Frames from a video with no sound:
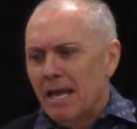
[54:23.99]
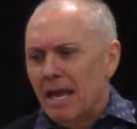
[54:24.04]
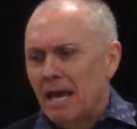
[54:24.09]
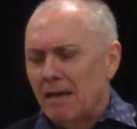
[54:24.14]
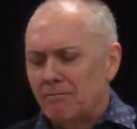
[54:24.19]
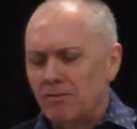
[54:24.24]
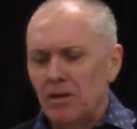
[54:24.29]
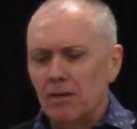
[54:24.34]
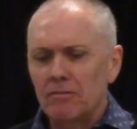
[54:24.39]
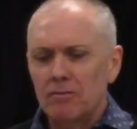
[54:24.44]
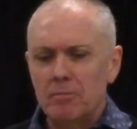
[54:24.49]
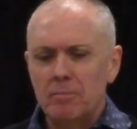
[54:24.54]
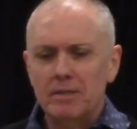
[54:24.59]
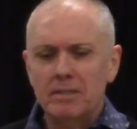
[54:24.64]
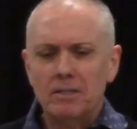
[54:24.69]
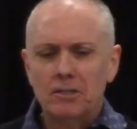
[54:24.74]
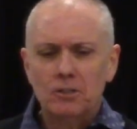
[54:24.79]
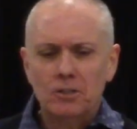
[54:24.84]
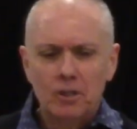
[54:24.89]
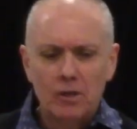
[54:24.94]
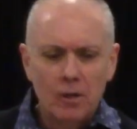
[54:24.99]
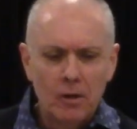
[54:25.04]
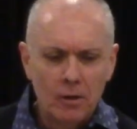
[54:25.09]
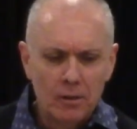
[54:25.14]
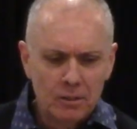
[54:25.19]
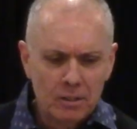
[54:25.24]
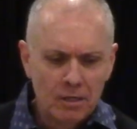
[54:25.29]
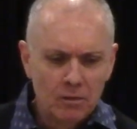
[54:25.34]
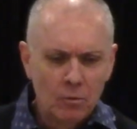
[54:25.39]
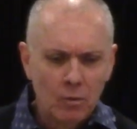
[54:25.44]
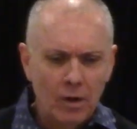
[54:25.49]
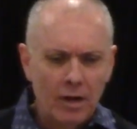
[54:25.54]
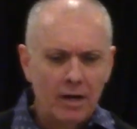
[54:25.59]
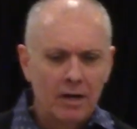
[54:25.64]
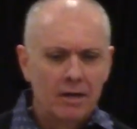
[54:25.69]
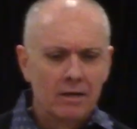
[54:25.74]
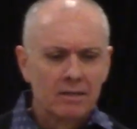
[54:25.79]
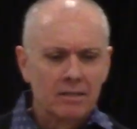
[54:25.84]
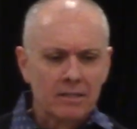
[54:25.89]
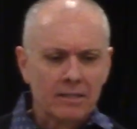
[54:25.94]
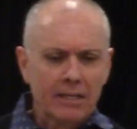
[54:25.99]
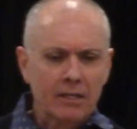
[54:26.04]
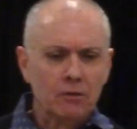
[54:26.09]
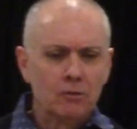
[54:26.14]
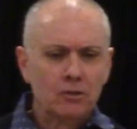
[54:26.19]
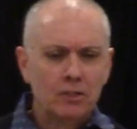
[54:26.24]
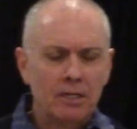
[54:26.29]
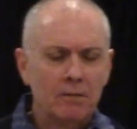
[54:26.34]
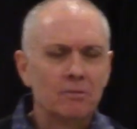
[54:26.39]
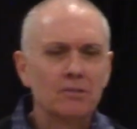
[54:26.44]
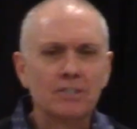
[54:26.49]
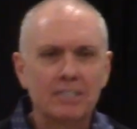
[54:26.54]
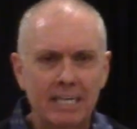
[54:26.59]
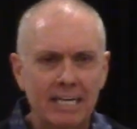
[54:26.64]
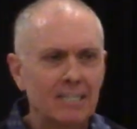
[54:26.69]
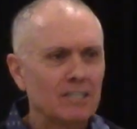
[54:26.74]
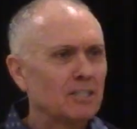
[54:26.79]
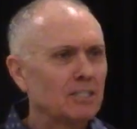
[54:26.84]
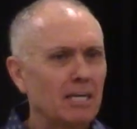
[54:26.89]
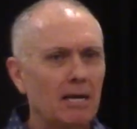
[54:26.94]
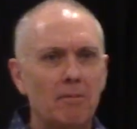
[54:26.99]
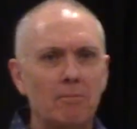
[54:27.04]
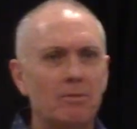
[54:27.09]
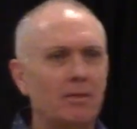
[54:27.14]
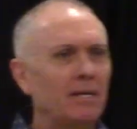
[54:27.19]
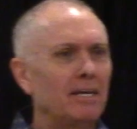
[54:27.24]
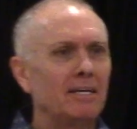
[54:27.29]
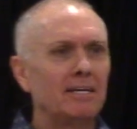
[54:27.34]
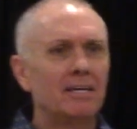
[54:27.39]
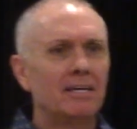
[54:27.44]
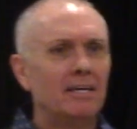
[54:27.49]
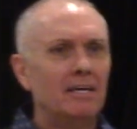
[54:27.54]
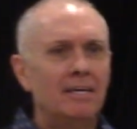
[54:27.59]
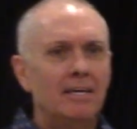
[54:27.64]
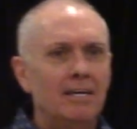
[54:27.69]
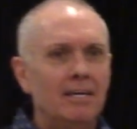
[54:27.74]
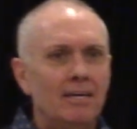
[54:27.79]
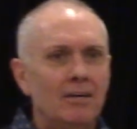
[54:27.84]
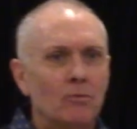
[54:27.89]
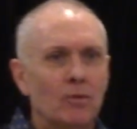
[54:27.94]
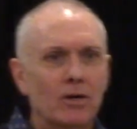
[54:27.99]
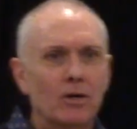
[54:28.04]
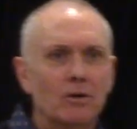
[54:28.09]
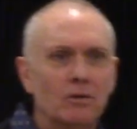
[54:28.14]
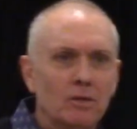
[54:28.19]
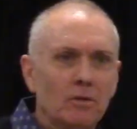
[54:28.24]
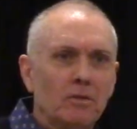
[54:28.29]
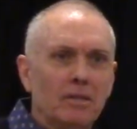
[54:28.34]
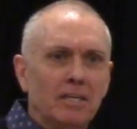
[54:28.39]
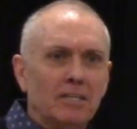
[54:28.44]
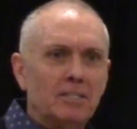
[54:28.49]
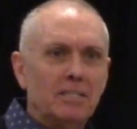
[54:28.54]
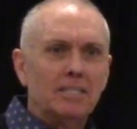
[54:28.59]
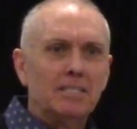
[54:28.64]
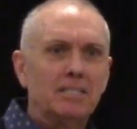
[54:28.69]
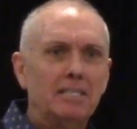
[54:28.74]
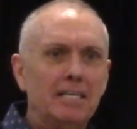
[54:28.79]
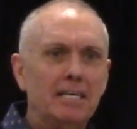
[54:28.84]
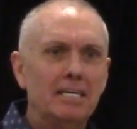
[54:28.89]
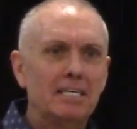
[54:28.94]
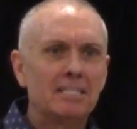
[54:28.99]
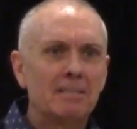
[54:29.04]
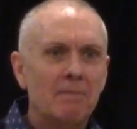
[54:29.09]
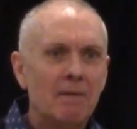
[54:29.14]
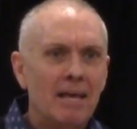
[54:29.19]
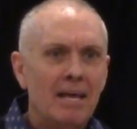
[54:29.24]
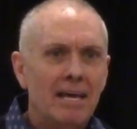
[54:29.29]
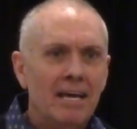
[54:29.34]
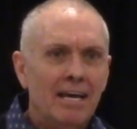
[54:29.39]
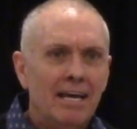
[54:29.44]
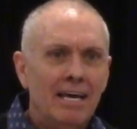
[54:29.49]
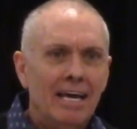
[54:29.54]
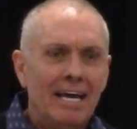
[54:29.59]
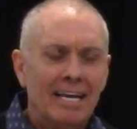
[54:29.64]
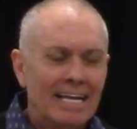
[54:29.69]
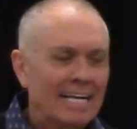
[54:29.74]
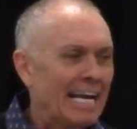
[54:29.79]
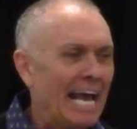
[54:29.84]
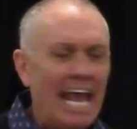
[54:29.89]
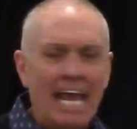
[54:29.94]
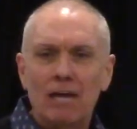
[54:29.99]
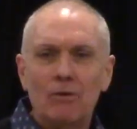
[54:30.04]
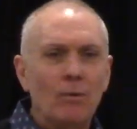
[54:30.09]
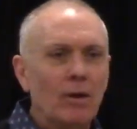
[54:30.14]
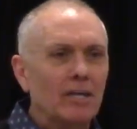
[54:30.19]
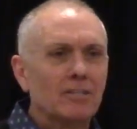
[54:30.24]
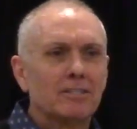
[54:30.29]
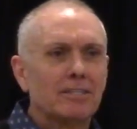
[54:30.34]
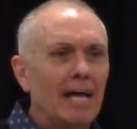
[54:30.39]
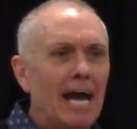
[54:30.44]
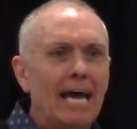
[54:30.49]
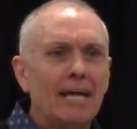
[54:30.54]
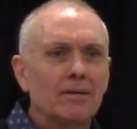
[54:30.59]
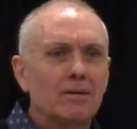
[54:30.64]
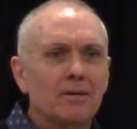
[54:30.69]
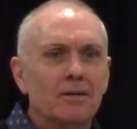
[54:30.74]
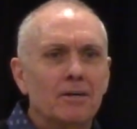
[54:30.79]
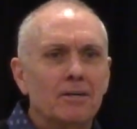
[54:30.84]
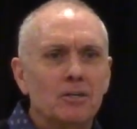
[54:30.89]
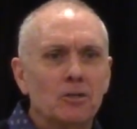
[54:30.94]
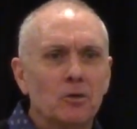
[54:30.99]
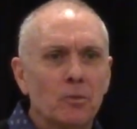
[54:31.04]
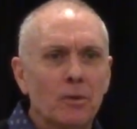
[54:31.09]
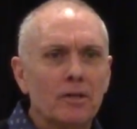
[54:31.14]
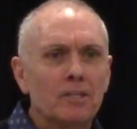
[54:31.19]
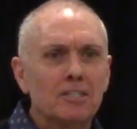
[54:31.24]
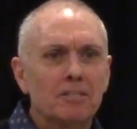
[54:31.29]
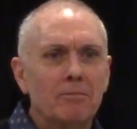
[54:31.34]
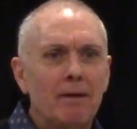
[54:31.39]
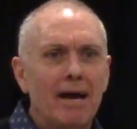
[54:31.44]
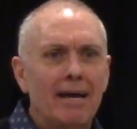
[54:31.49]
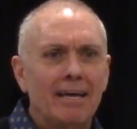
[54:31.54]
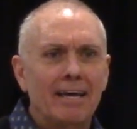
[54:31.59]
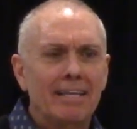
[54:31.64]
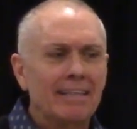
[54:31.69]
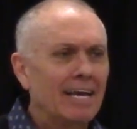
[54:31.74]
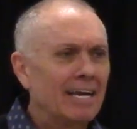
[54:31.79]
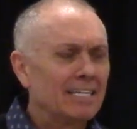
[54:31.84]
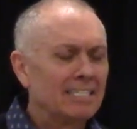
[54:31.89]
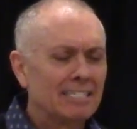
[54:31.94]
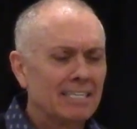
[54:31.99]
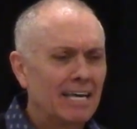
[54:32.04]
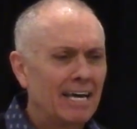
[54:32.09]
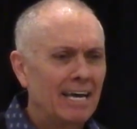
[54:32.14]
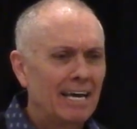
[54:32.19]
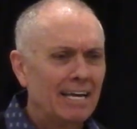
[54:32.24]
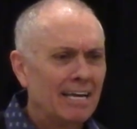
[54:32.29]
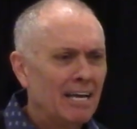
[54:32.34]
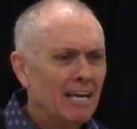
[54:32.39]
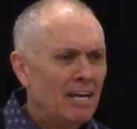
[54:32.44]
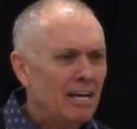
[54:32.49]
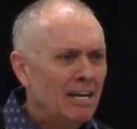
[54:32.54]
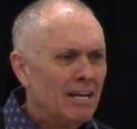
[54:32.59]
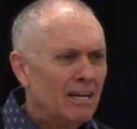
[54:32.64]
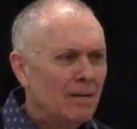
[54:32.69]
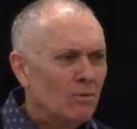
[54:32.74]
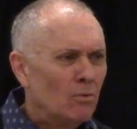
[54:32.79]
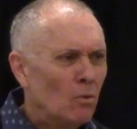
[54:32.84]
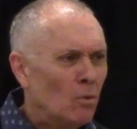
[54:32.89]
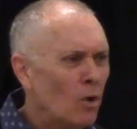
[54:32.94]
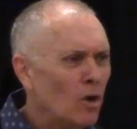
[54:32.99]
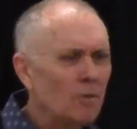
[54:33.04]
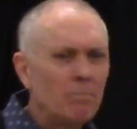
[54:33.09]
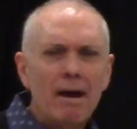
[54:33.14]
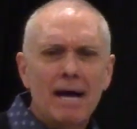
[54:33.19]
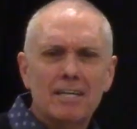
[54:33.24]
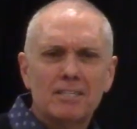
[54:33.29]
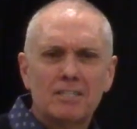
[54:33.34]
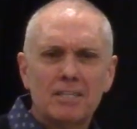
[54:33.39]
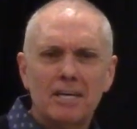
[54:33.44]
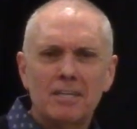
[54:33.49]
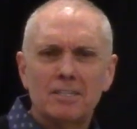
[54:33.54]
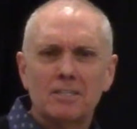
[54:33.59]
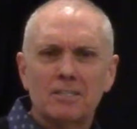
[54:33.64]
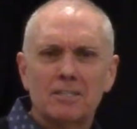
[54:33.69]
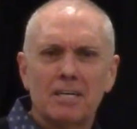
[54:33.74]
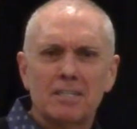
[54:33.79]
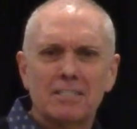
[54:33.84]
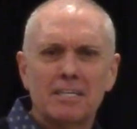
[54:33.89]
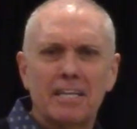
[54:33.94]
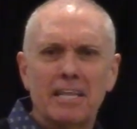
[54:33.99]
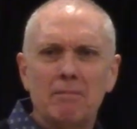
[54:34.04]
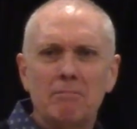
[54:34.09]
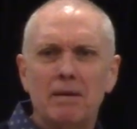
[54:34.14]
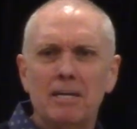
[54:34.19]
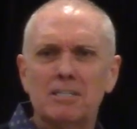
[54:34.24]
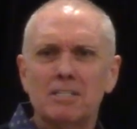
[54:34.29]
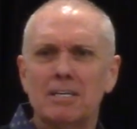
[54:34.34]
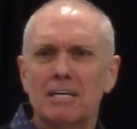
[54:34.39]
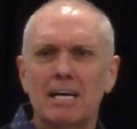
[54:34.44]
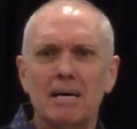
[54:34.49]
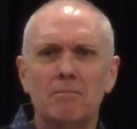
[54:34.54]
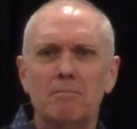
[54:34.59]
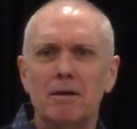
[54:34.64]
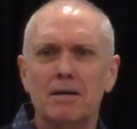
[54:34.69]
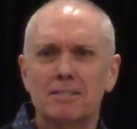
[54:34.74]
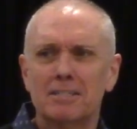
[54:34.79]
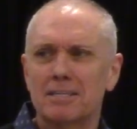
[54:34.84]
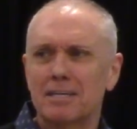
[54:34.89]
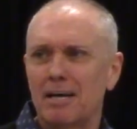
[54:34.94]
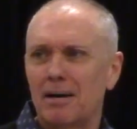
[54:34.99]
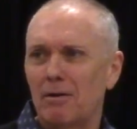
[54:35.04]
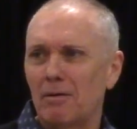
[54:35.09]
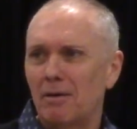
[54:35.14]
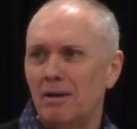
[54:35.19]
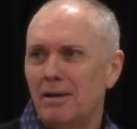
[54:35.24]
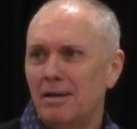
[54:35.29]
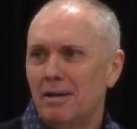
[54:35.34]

Have you ever been in a church where leadership says something, we're going to do this, this, and this, and like eight weeks later, you're with somebody and they say, well, what about such and such that they mentioned a couple months ago?